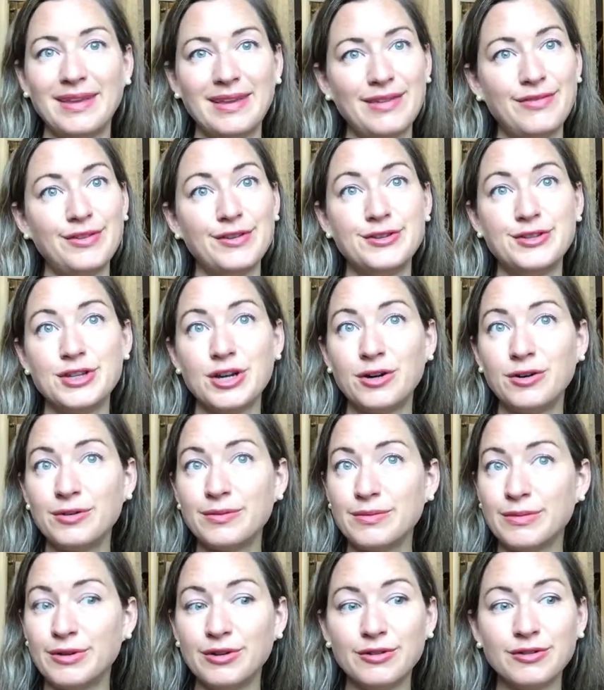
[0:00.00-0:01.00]
If you
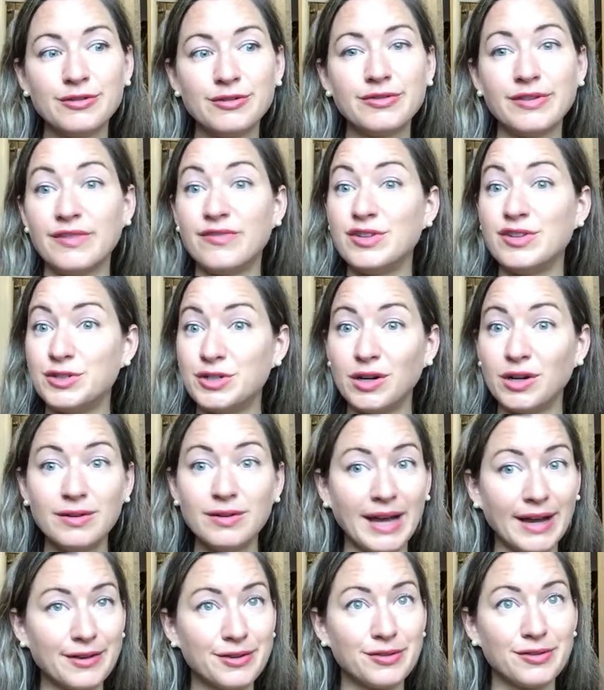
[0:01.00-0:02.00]
don't move, if you
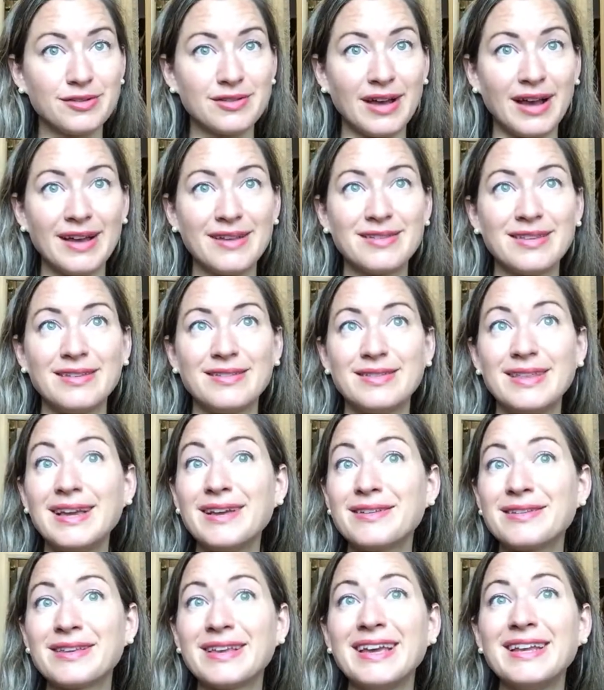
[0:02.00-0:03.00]
don't exercise,
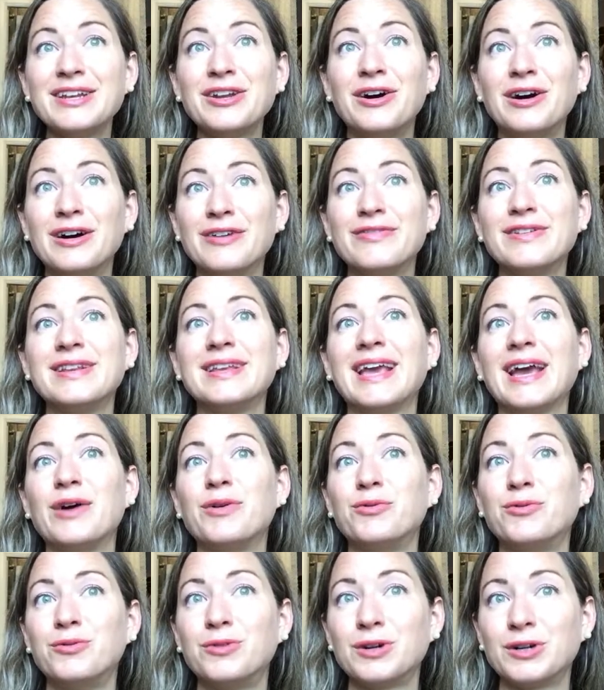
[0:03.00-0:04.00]
things can often
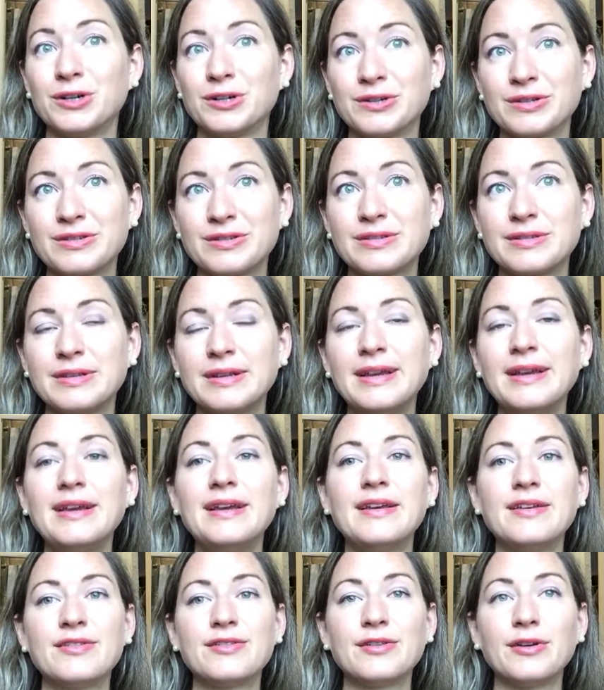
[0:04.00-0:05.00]
get worse.
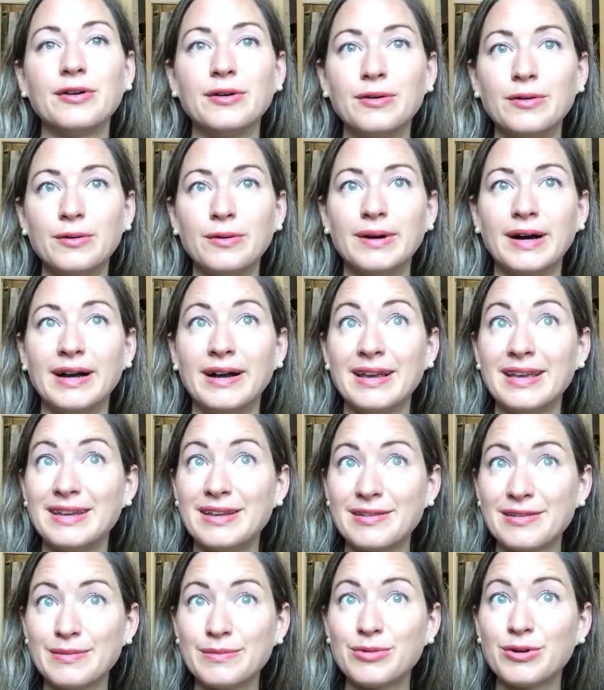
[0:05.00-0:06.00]
So it
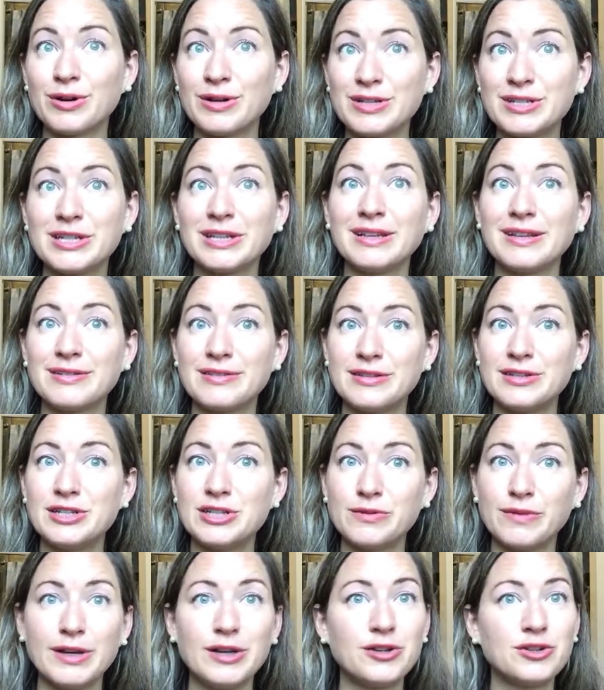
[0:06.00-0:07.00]
is important to listen
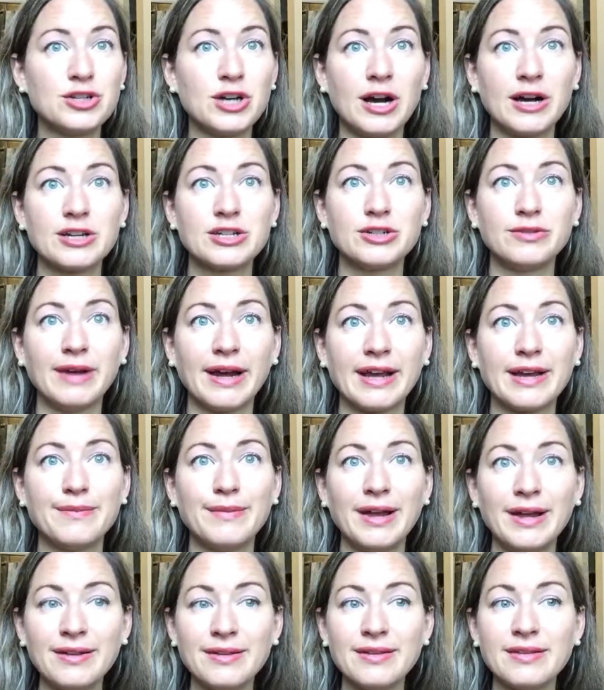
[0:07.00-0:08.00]
to what your doctor
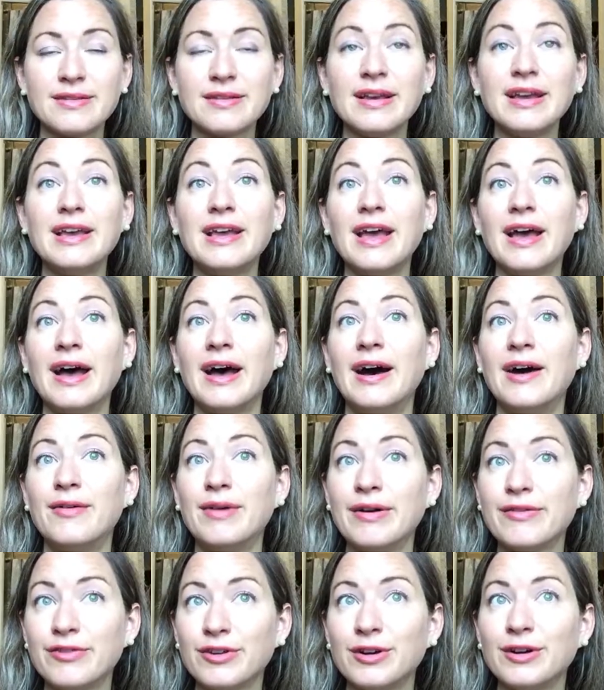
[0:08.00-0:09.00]
recommends.
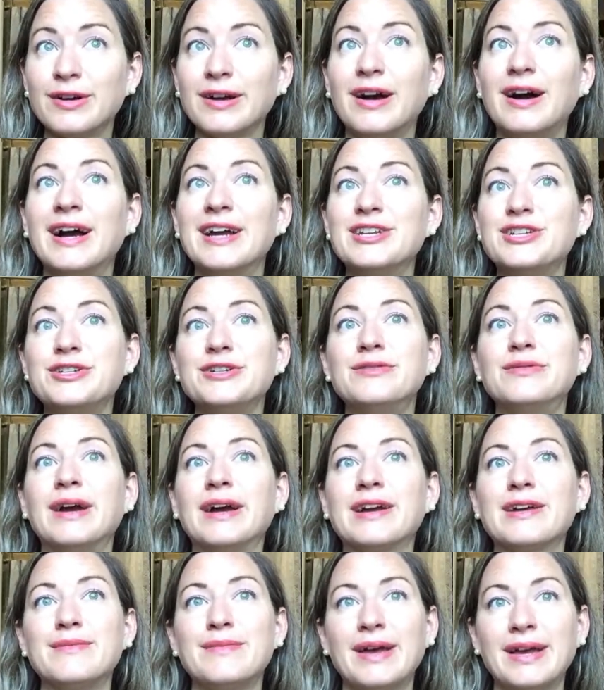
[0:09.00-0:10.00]
However, I do
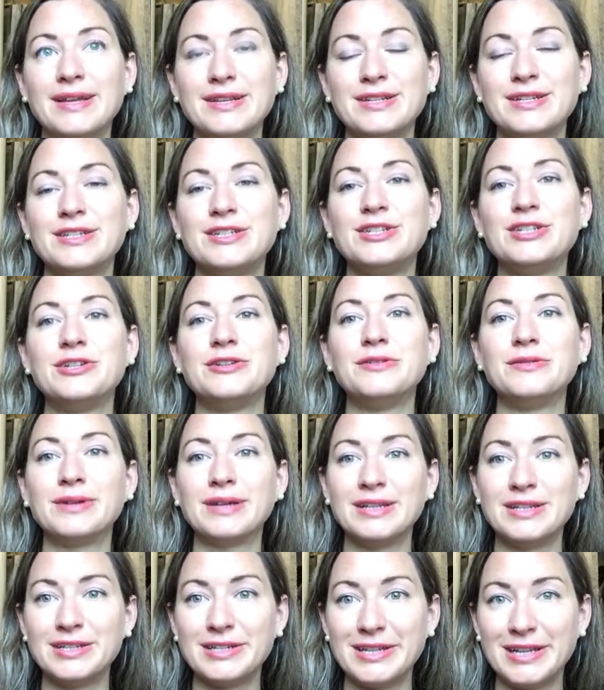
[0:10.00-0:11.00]
recommend to
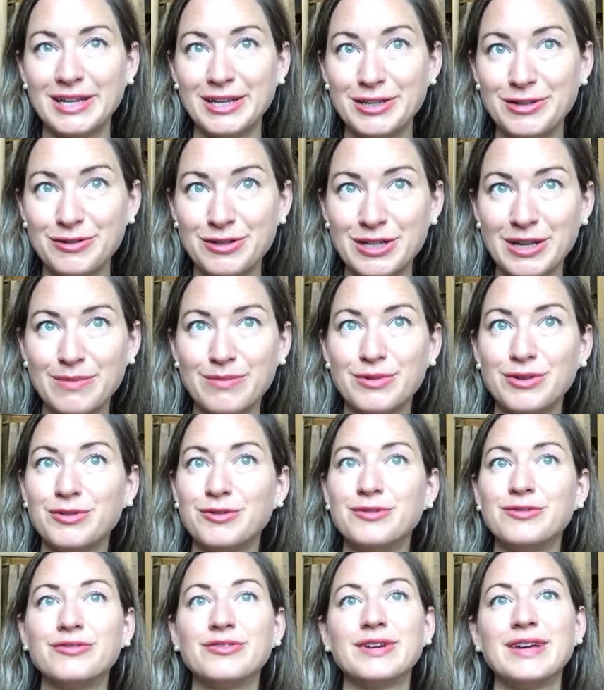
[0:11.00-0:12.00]
continue to
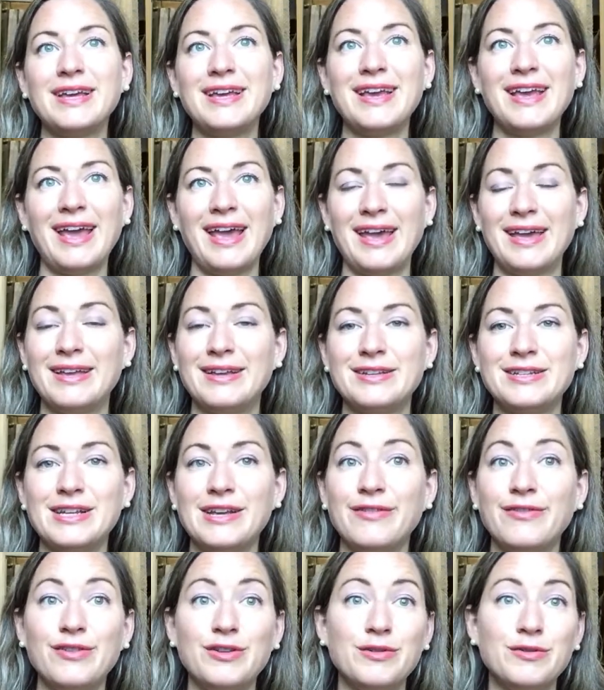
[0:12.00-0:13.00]
move. And
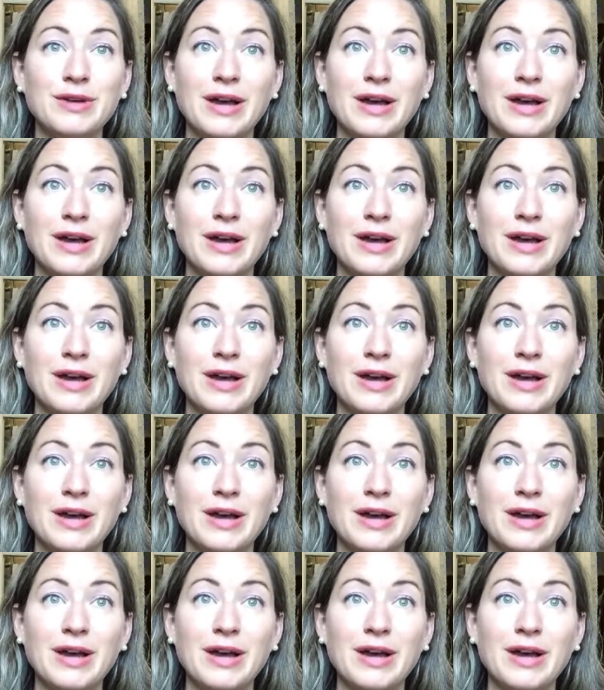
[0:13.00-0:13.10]
if you